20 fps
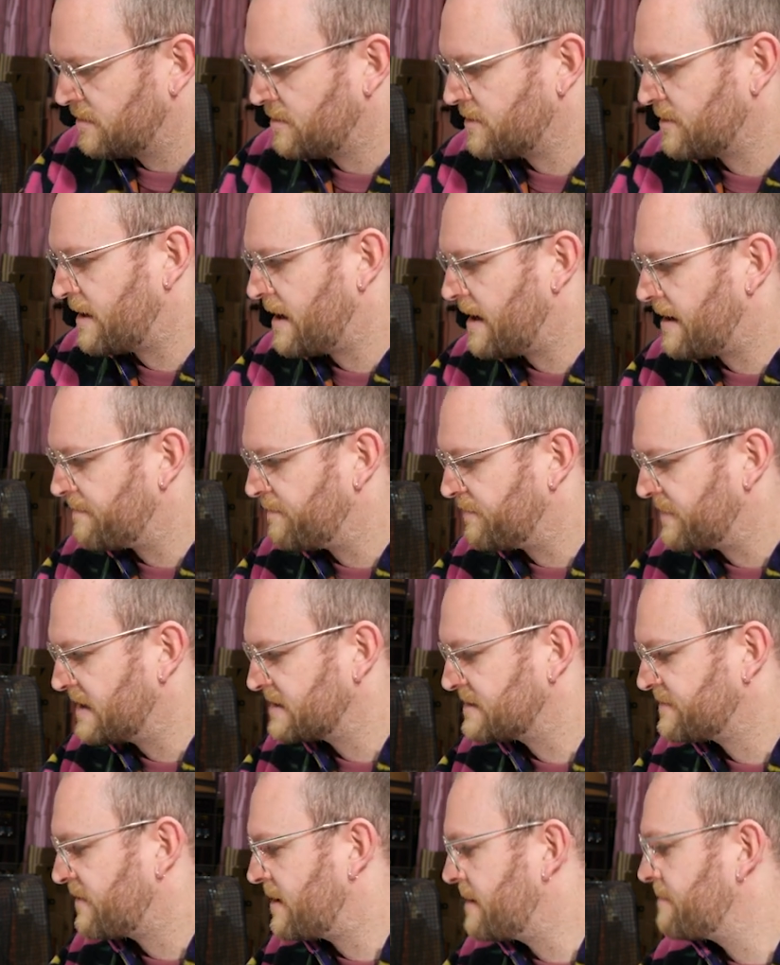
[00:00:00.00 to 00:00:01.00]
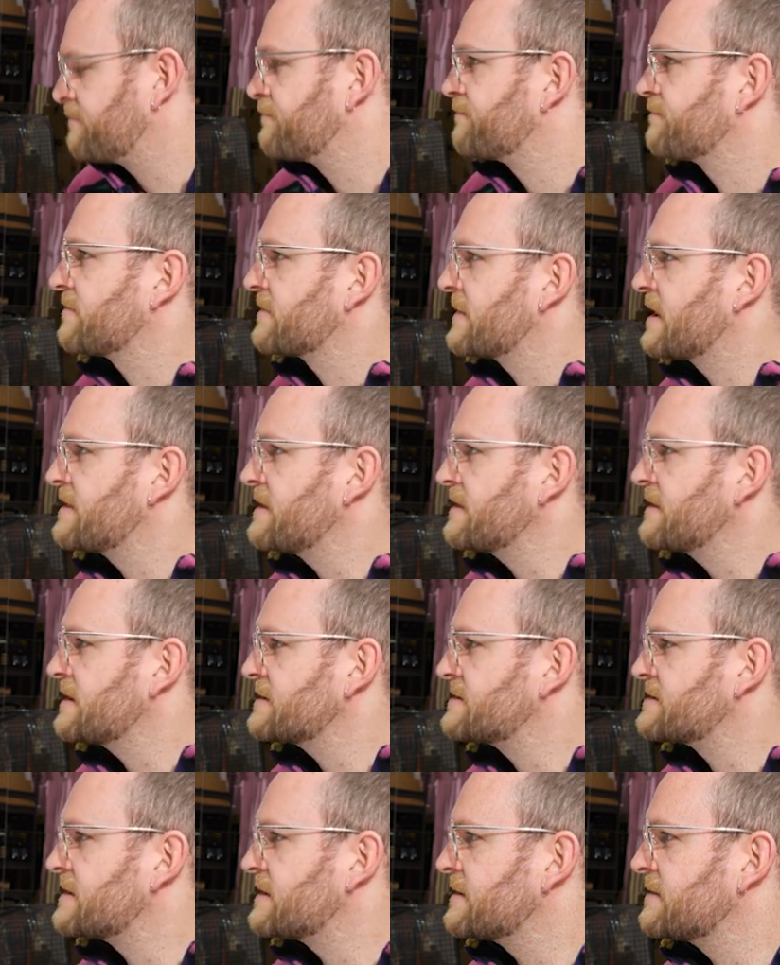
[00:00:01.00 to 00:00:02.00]
Okay, that's fine. I think
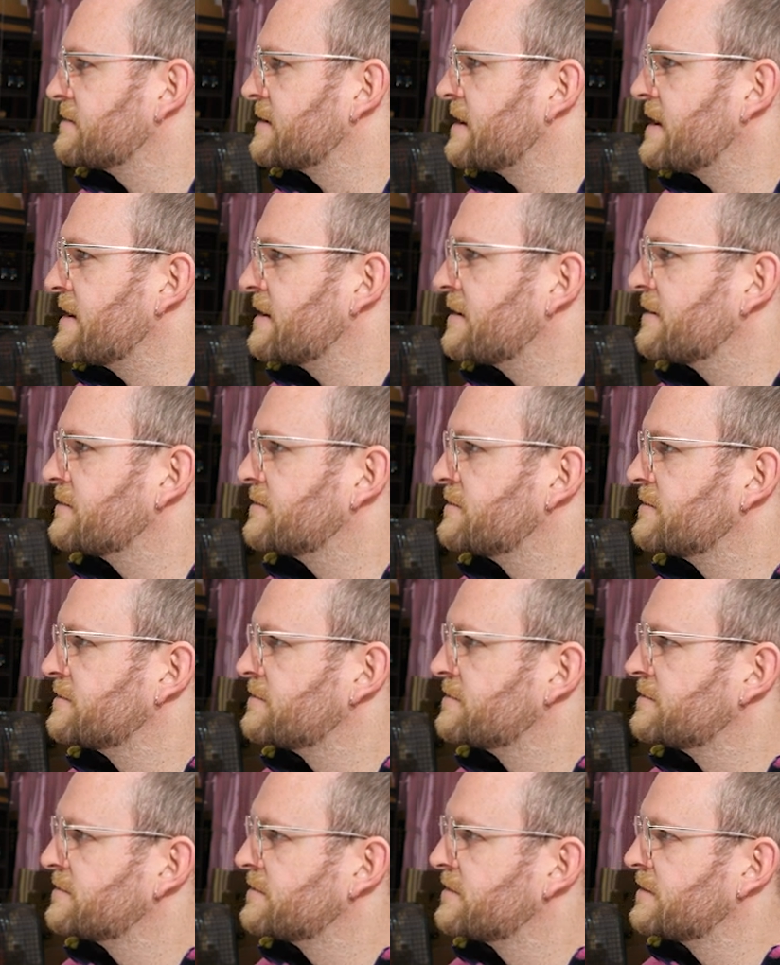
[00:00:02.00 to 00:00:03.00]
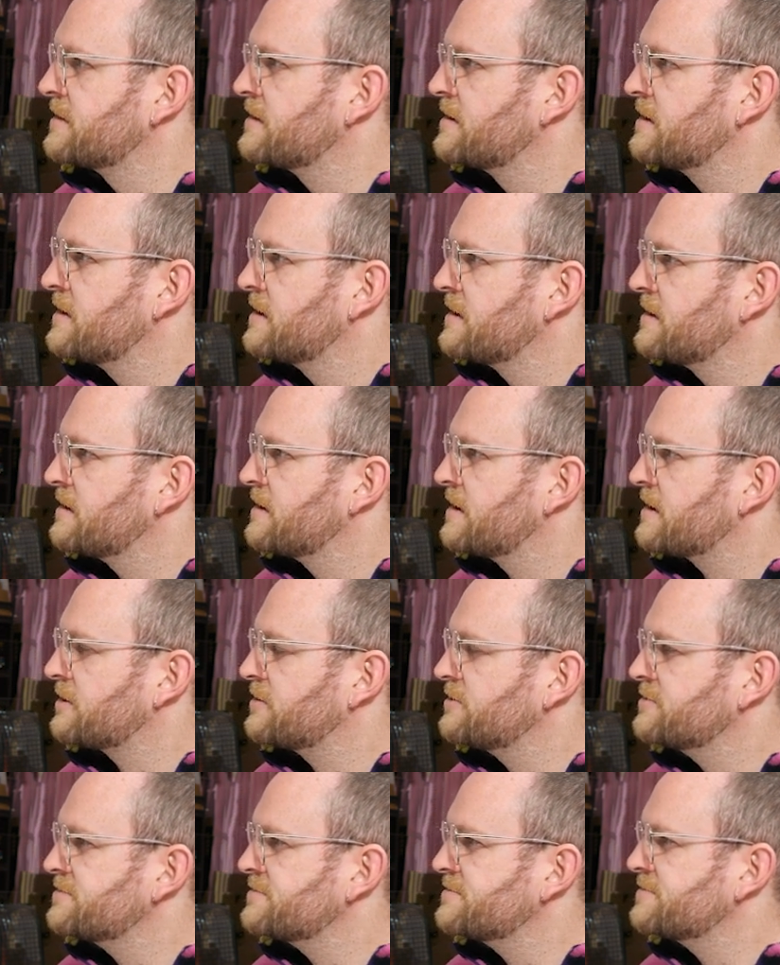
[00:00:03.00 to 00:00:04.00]
that's it now. Yeah,
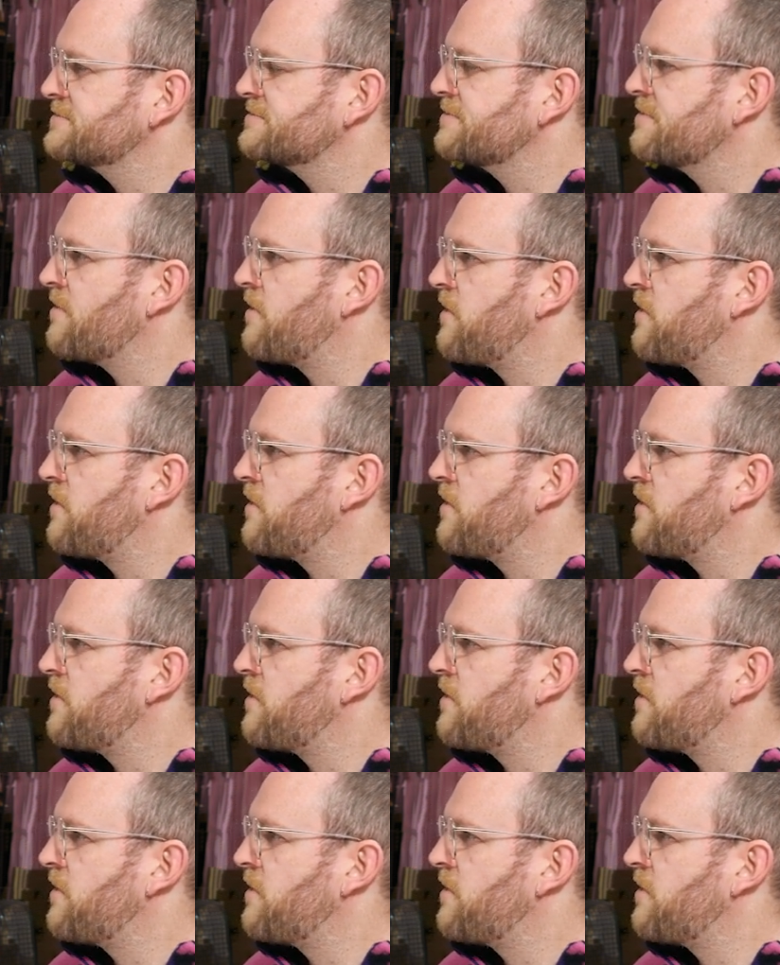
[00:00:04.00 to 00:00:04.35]
cool.